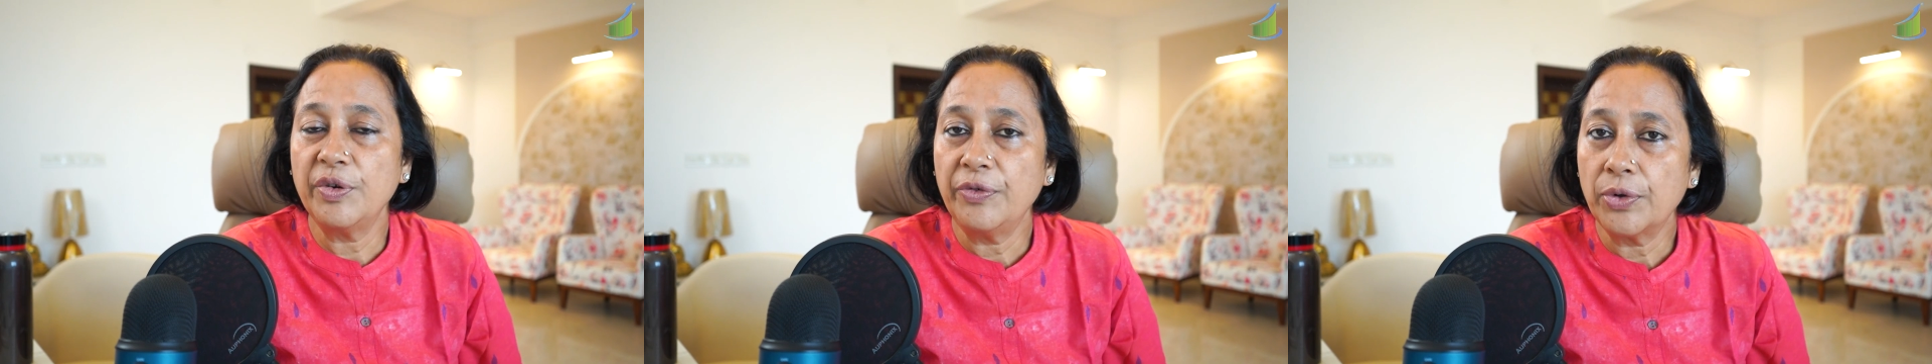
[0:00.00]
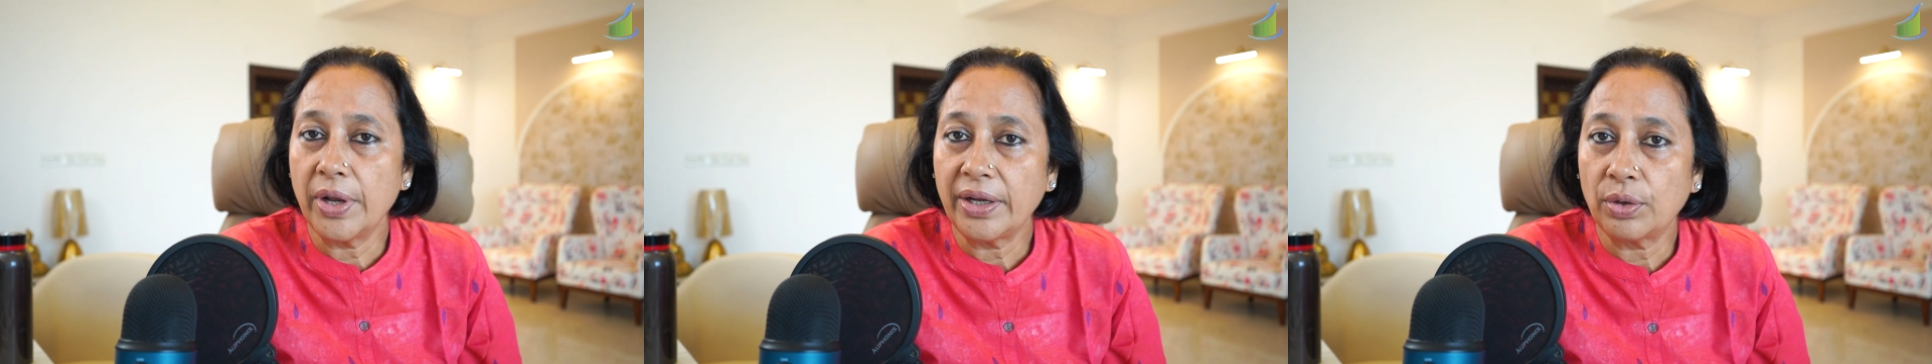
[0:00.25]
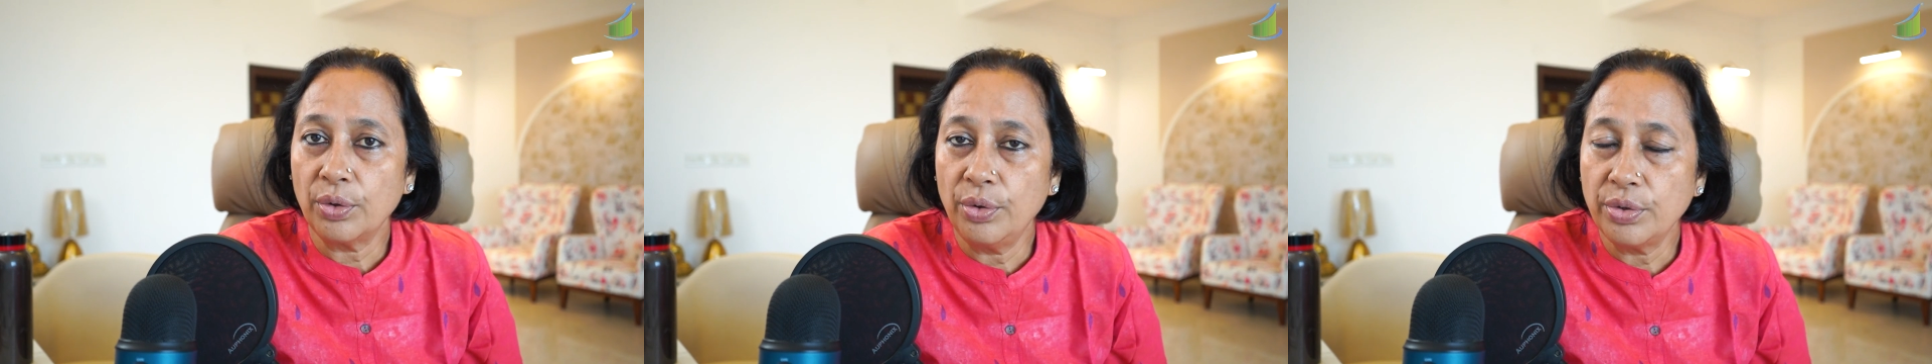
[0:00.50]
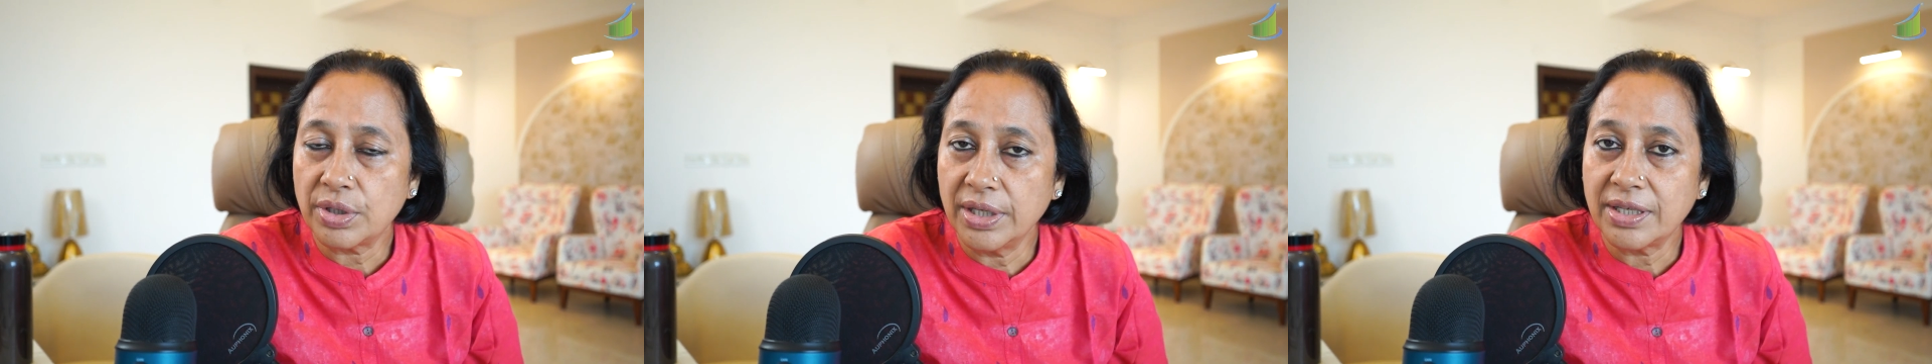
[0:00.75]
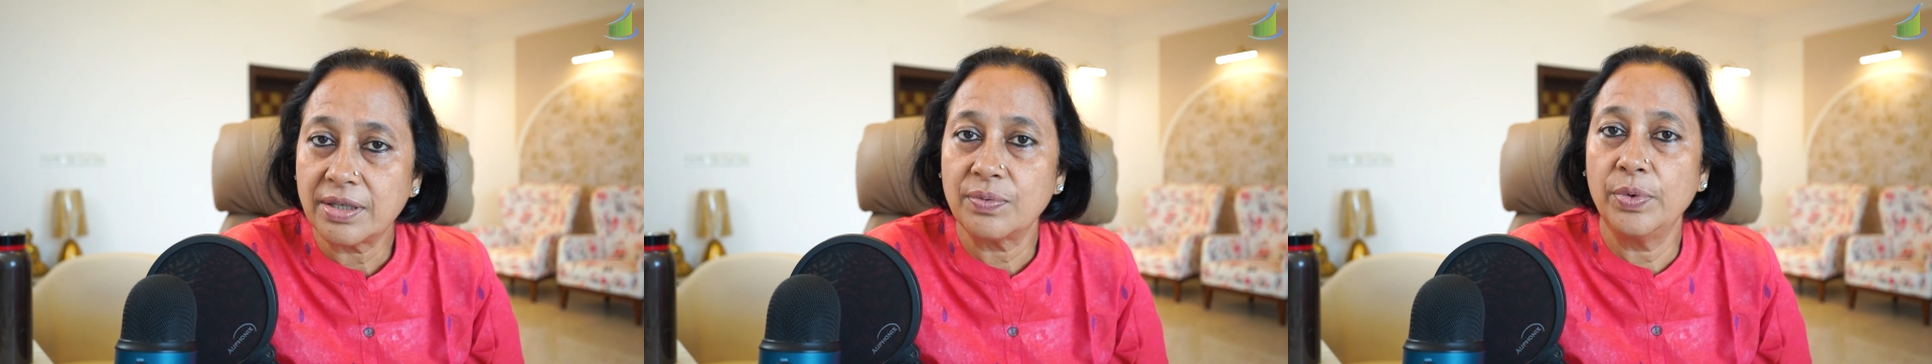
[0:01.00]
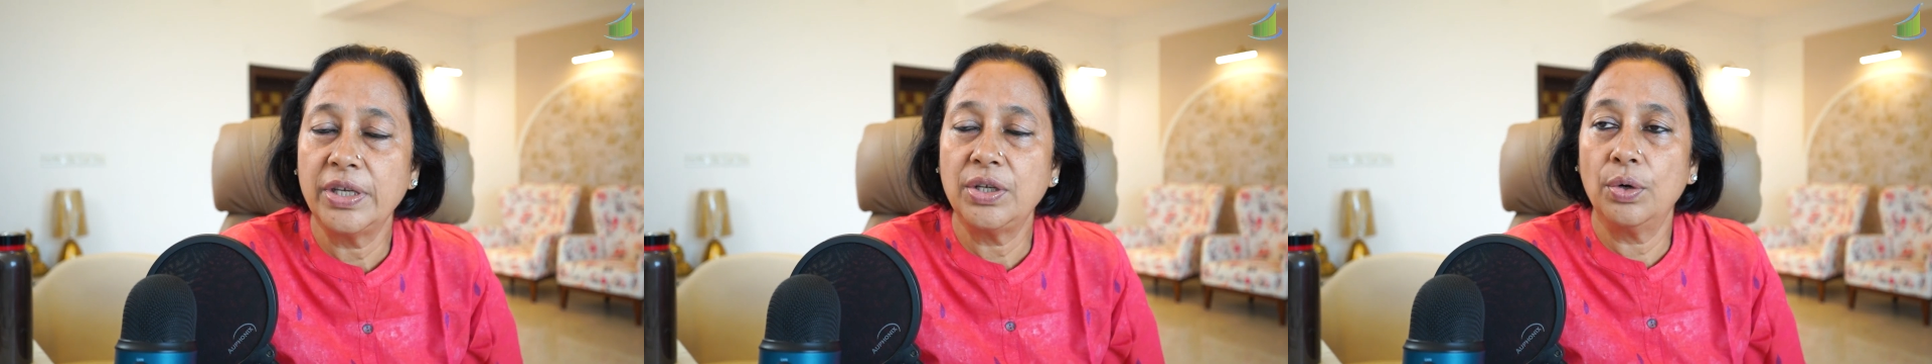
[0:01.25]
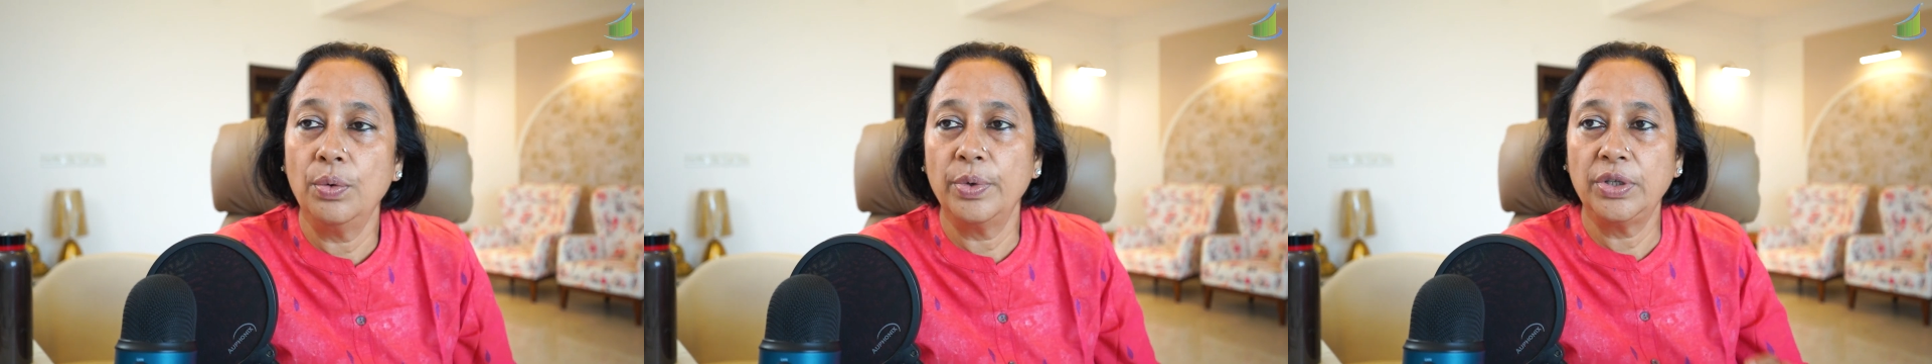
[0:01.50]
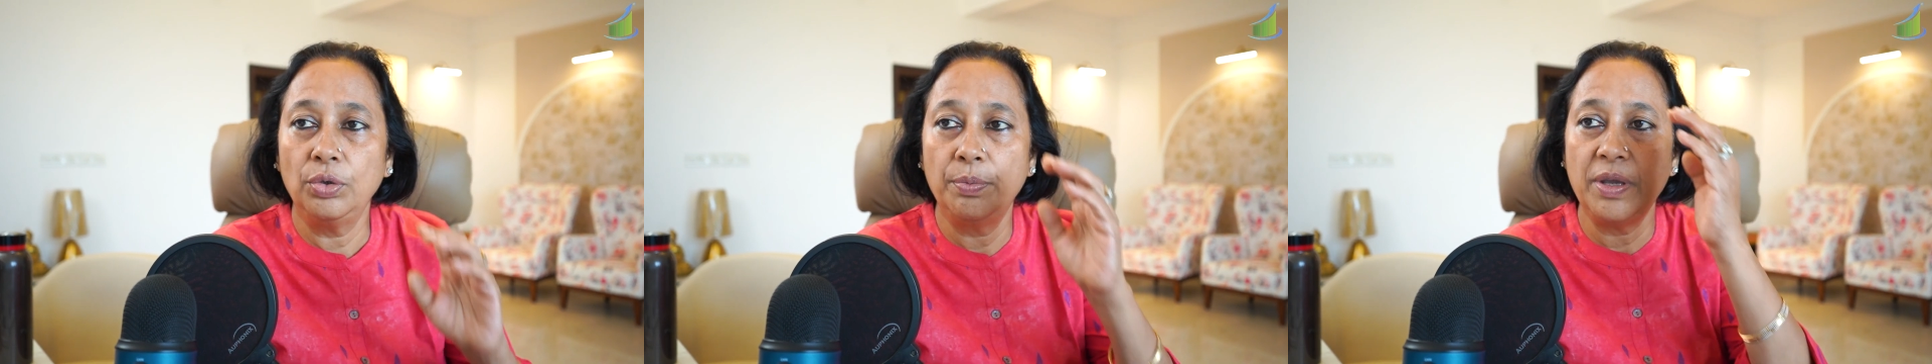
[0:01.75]
before I close this video
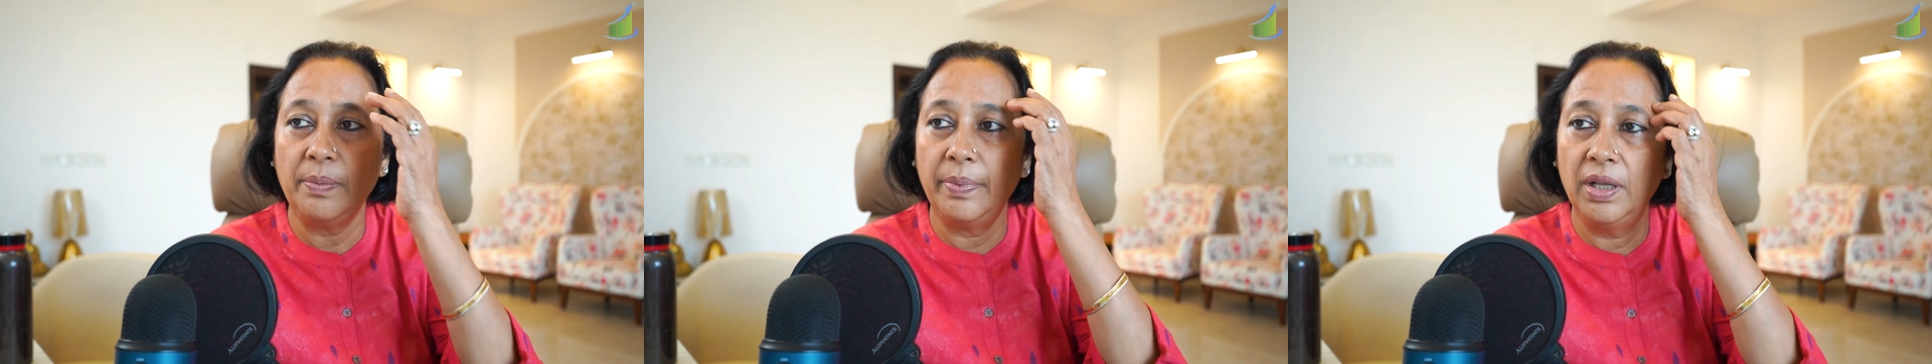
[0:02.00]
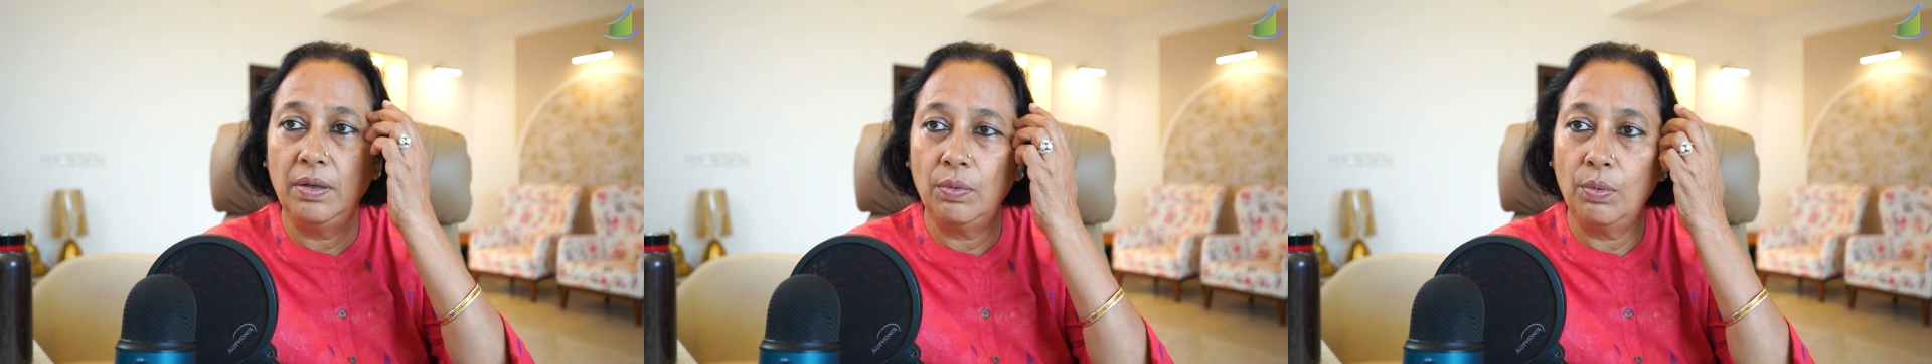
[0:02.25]
with you people,